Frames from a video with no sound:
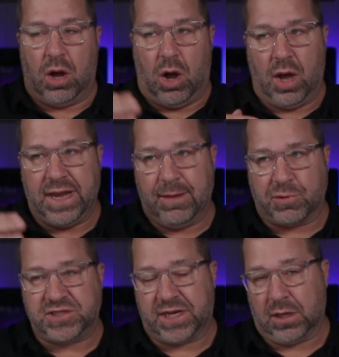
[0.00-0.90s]
on a
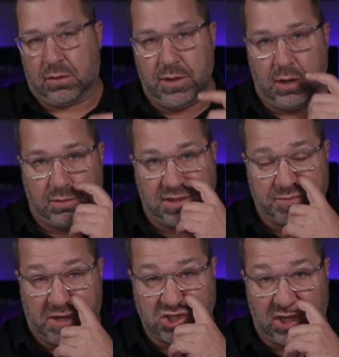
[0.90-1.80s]
particular note,
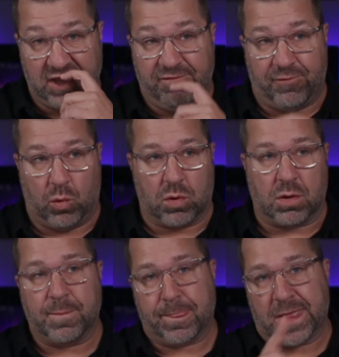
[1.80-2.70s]
especially
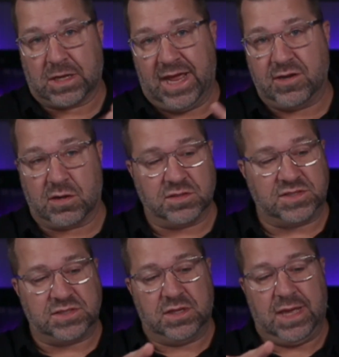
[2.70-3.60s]
for
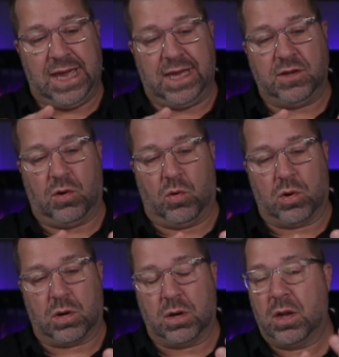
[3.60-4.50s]
lenders and
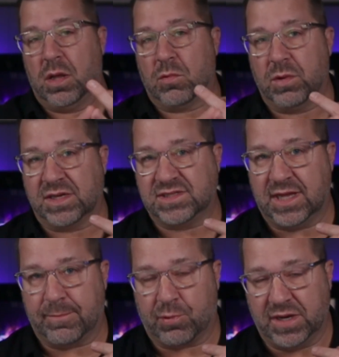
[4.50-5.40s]
or real
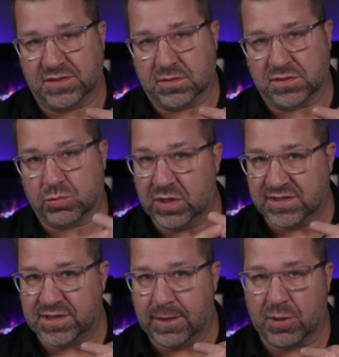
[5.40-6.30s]
estate appraisers
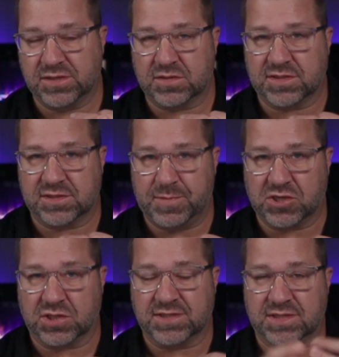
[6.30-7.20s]

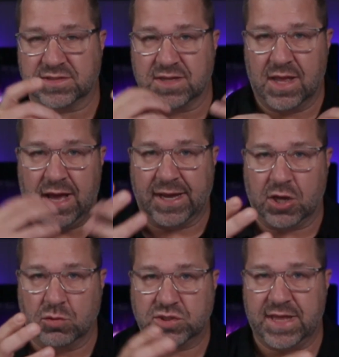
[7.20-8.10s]
especially, since I
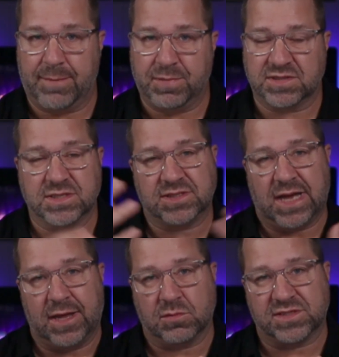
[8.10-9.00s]
coach that business,
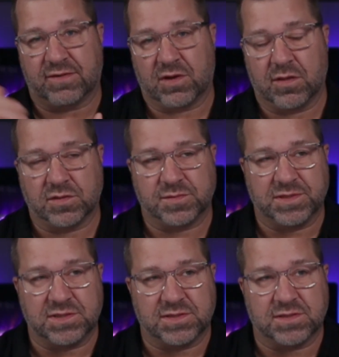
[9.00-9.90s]
I own several of those
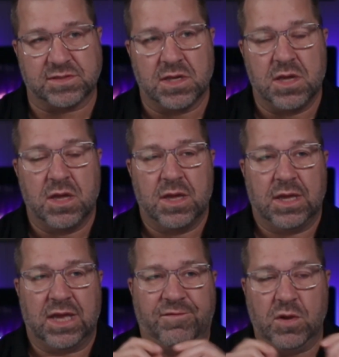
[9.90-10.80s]
businesses.
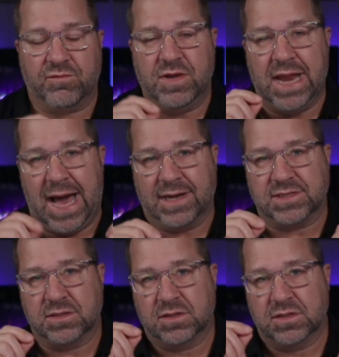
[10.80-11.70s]
If you have not